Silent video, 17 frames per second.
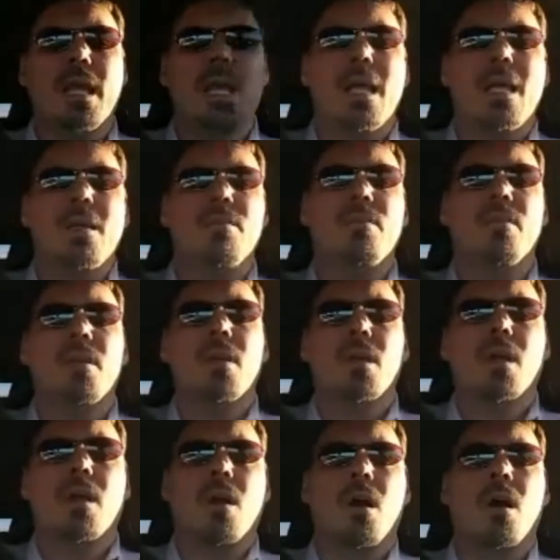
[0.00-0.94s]
gave
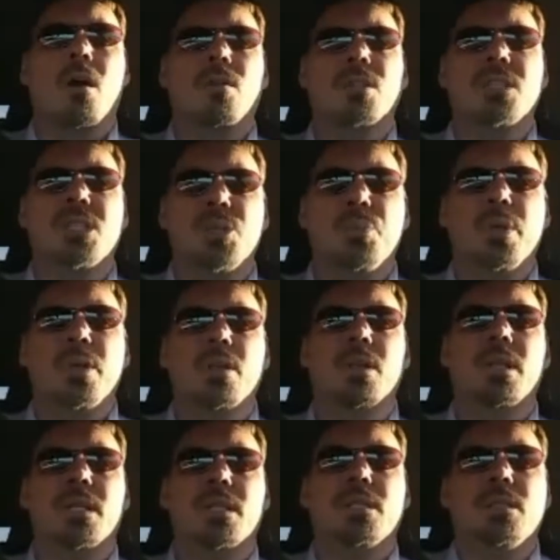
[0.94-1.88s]
Congress the
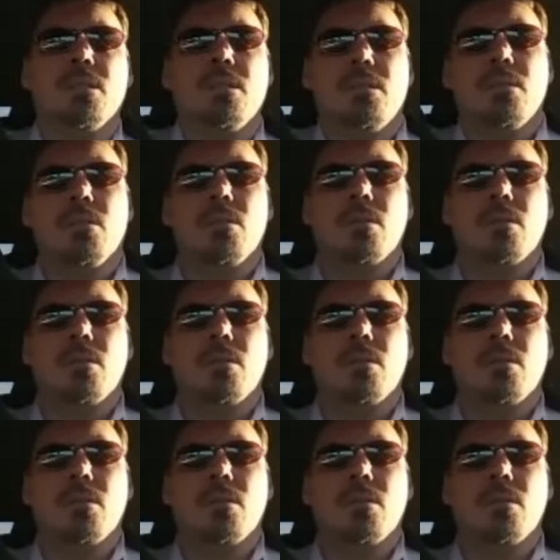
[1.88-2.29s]
ability to